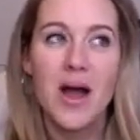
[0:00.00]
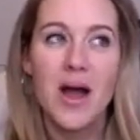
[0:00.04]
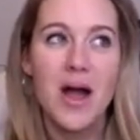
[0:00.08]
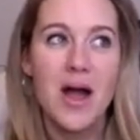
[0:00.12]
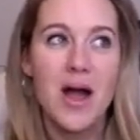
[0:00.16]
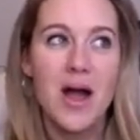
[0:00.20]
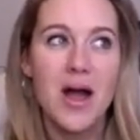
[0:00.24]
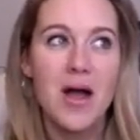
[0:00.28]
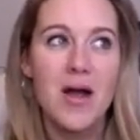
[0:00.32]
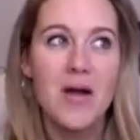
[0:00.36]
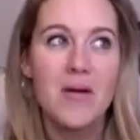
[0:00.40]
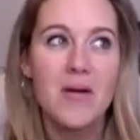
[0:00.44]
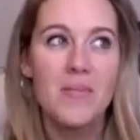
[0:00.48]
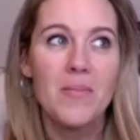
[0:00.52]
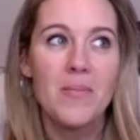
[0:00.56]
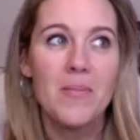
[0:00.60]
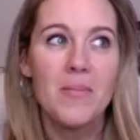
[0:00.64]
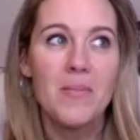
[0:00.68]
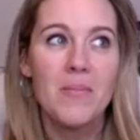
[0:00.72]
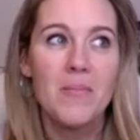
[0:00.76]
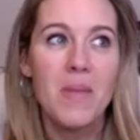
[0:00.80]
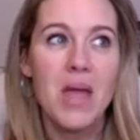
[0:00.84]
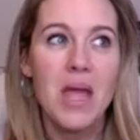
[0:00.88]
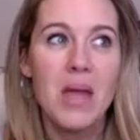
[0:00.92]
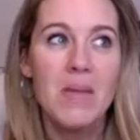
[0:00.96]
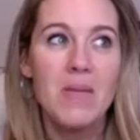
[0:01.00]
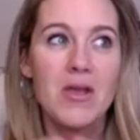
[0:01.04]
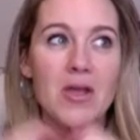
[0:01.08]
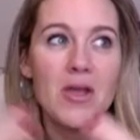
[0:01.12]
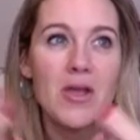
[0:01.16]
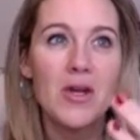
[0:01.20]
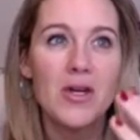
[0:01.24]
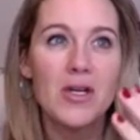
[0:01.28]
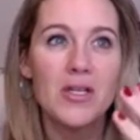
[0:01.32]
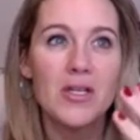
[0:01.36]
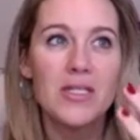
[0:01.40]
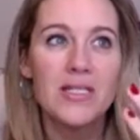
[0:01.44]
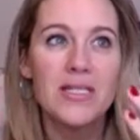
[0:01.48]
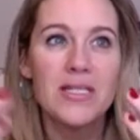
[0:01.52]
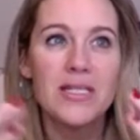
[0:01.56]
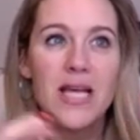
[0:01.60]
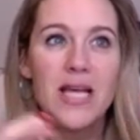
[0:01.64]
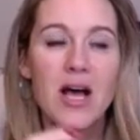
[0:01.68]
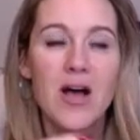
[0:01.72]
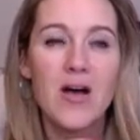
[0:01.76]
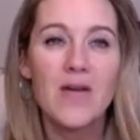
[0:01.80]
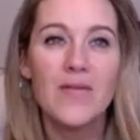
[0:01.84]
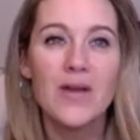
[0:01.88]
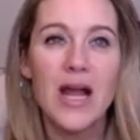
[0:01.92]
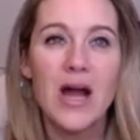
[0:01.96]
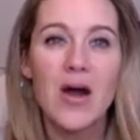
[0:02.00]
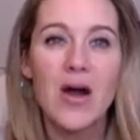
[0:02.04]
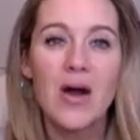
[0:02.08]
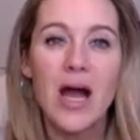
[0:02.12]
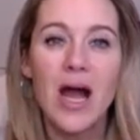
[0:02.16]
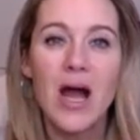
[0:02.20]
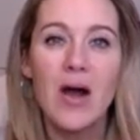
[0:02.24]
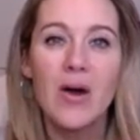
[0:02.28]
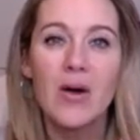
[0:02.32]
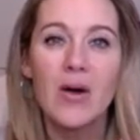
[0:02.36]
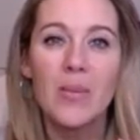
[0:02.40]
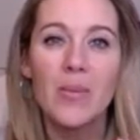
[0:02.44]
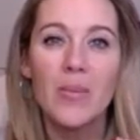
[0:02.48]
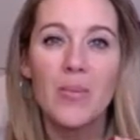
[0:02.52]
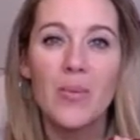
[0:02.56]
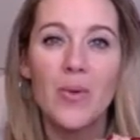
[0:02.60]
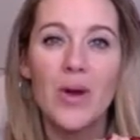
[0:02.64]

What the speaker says: maybe yourself and how it